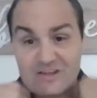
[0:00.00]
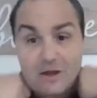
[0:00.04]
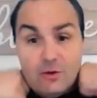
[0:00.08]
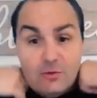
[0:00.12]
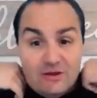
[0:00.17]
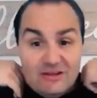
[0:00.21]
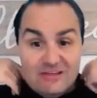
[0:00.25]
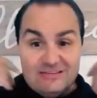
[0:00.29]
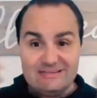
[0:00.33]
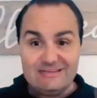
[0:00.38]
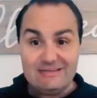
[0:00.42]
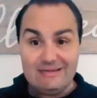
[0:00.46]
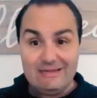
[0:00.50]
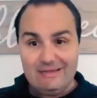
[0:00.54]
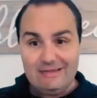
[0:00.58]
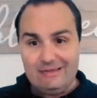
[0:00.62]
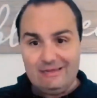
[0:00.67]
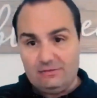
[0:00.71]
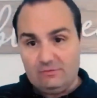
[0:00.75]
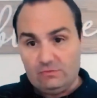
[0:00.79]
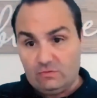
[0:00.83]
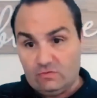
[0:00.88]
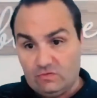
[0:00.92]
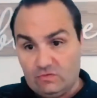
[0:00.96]
easy it
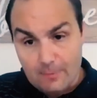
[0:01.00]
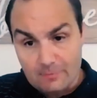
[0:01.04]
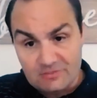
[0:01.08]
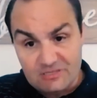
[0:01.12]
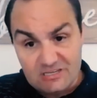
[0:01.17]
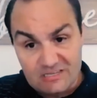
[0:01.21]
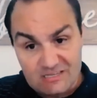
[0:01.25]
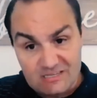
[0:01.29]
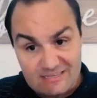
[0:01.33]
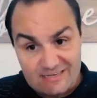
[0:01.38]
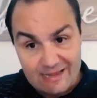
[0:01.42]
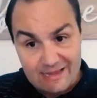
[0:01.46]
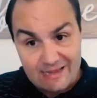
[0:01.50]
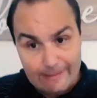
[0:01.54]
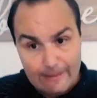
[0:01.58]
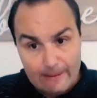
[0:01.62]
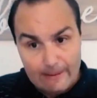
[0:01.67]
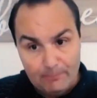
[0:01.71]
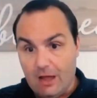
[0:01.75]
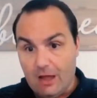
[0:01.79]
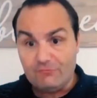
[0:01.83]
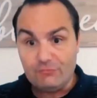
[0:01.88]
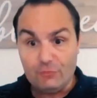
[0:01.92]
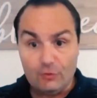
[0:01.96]
is to set up
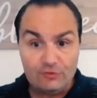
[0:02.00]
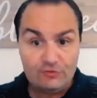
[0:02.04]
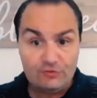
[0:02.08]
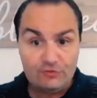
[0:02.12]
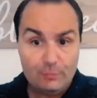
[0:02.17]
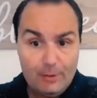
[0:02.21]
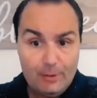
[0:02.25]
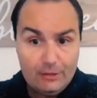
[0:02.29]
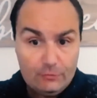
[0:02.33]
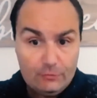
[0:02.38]
voicemails.